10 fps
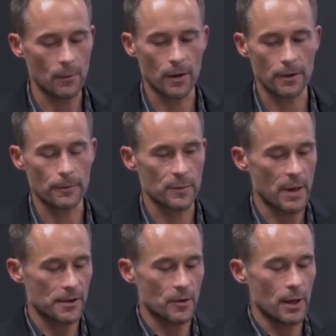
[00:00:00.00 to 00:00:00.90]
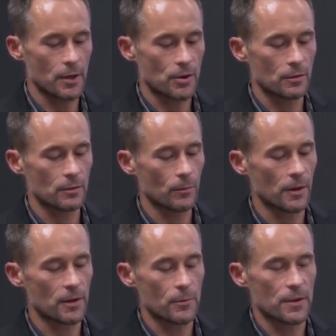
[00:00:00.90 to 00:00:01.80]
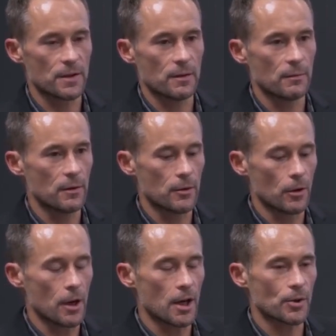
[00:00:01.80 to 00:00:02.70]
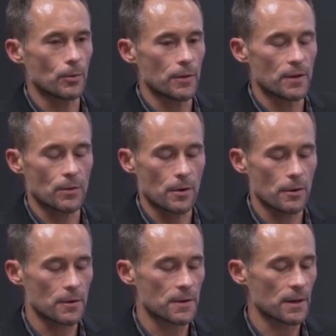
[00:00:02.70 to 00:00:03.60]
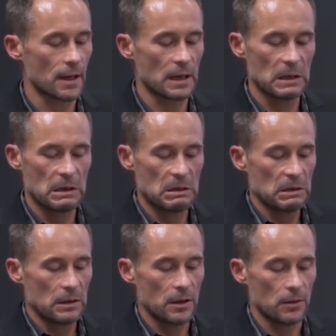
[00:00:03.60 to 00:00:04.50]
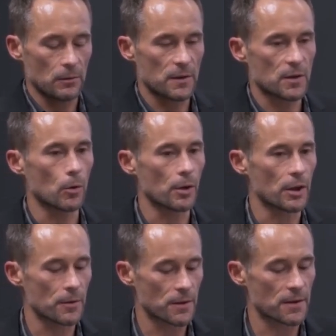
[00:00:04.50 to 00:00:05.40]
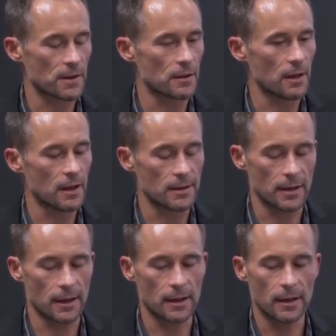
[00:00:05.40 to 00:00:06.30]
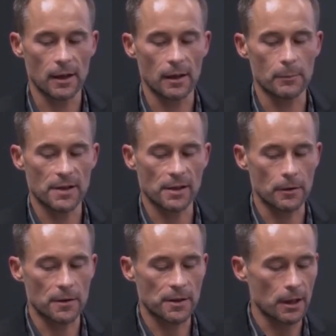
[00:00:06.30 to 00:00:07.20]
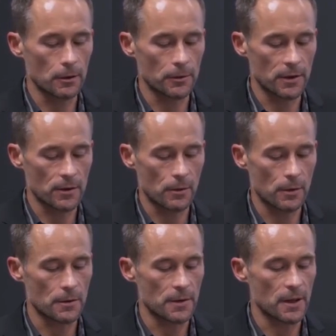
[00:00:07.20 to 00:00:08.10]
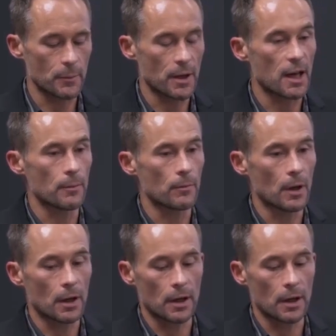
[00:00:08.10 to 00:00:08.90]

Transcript: Whether it was masturbation, whether it was neurological disorders, scoliosis and musculoskeletal disorders, then it became